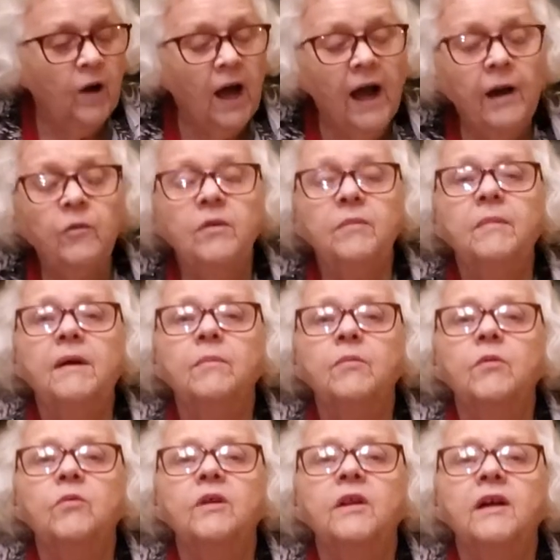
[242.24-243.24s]
I
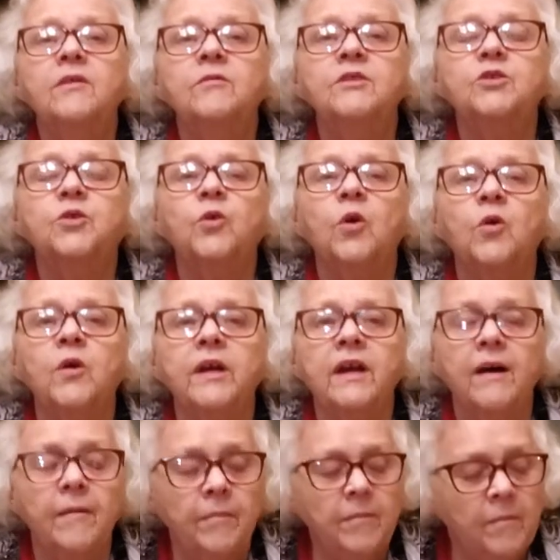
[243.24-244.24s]
remember when I was growing
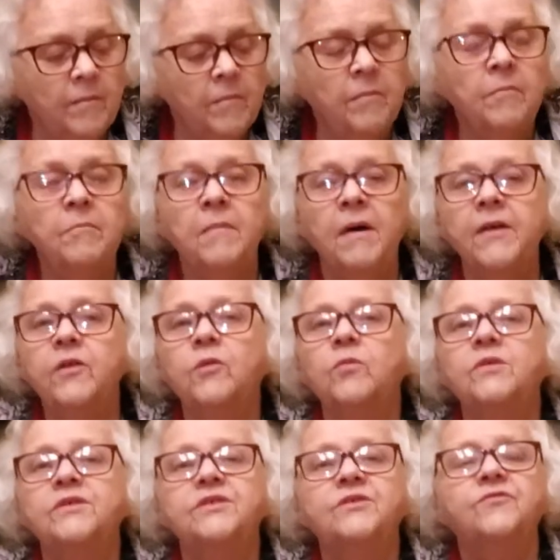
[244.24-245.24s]
up, mother
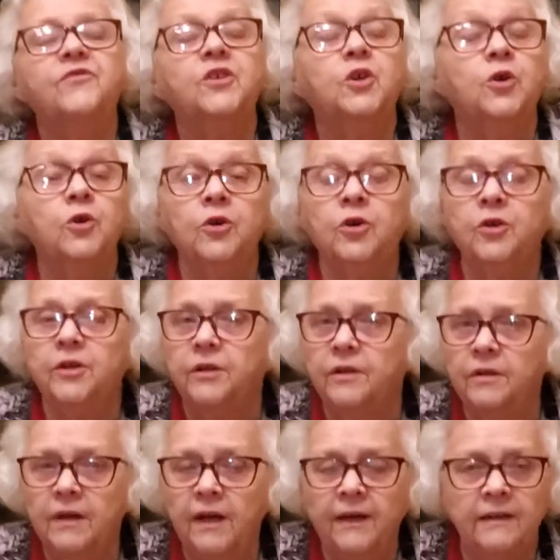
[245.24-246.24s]
was
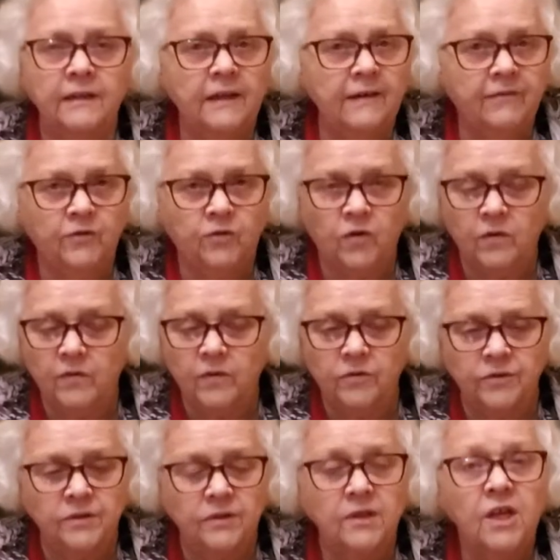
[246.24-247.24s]
good at
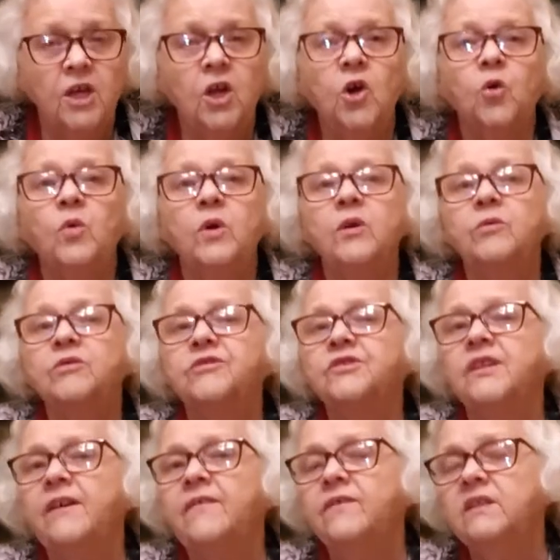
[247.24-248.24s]
leftovers. We were
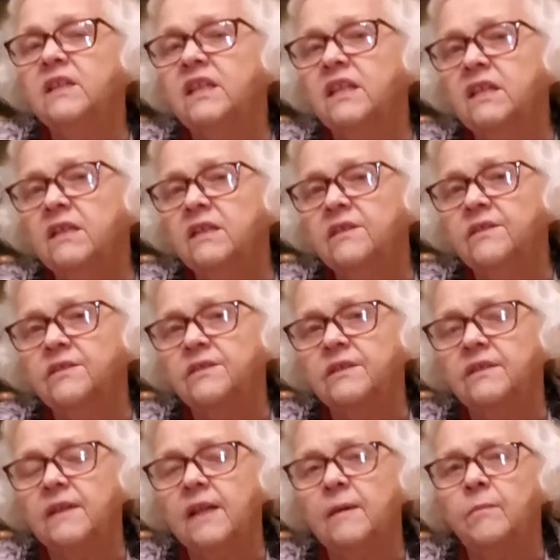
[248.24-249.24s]
seven kids,
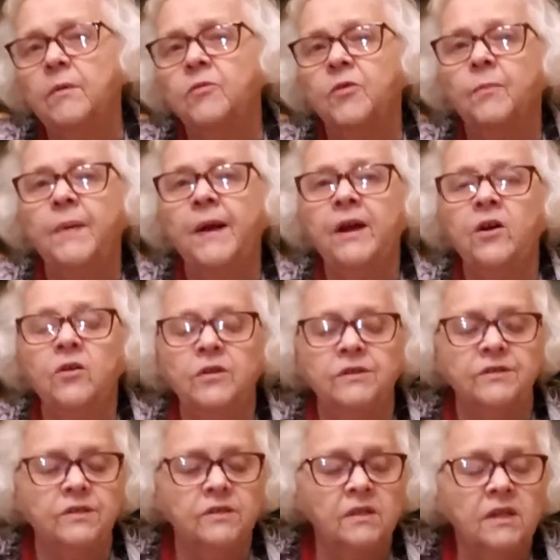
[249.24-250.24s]
and then with
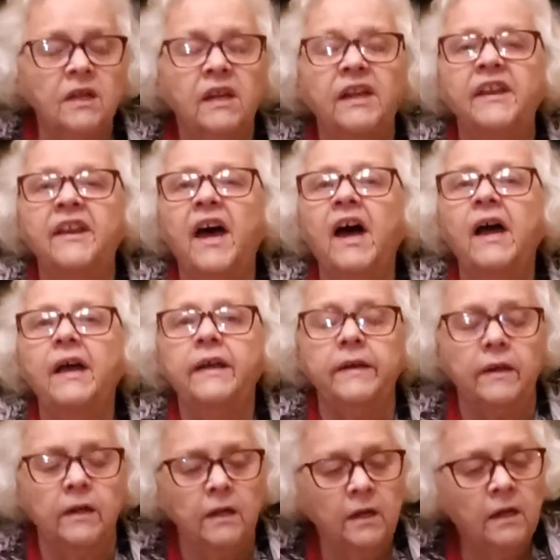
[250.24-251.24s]
parents,
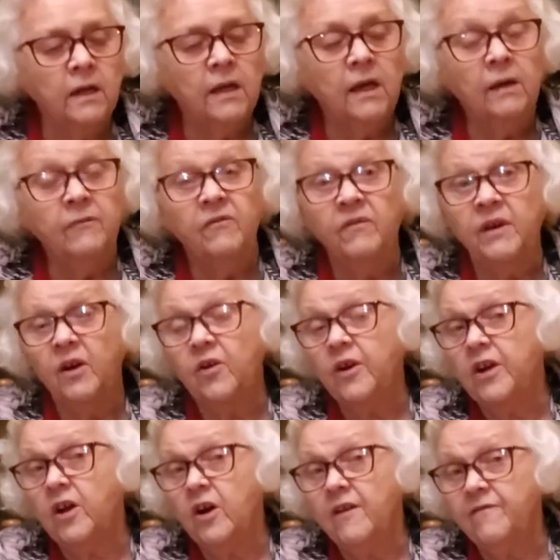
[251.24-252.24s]
nine.
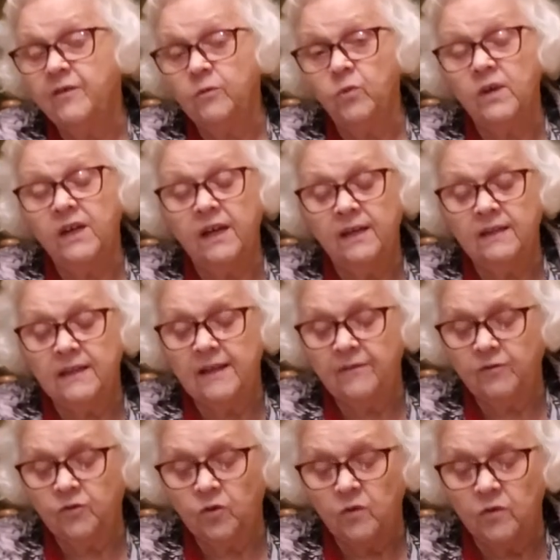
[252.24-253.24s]
Very often we had
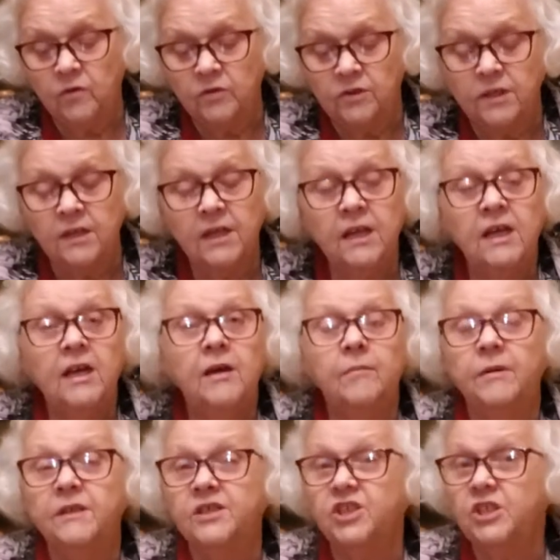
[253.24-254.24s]
leftovers,
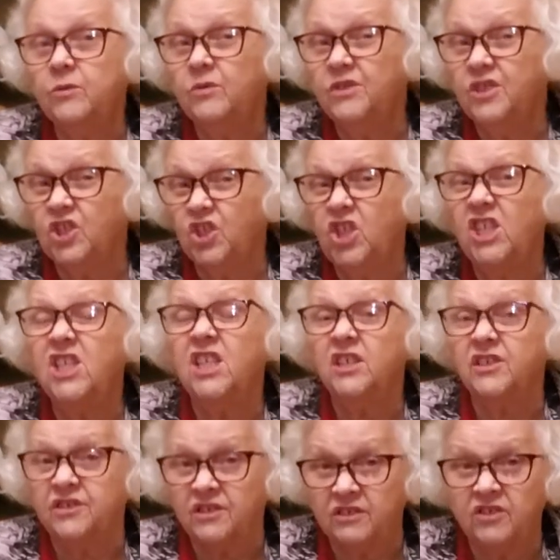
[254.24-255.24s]
but she was
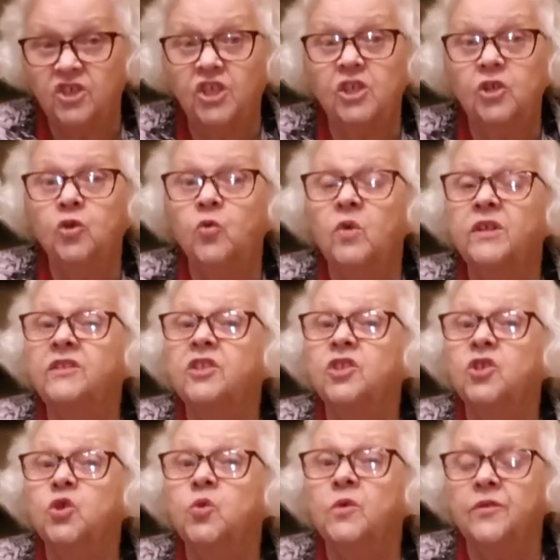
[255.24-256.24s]
genius. She knew what to
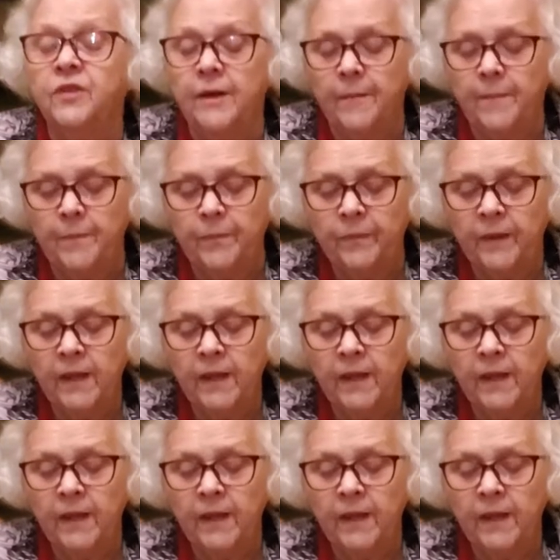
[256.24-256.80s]
do with them.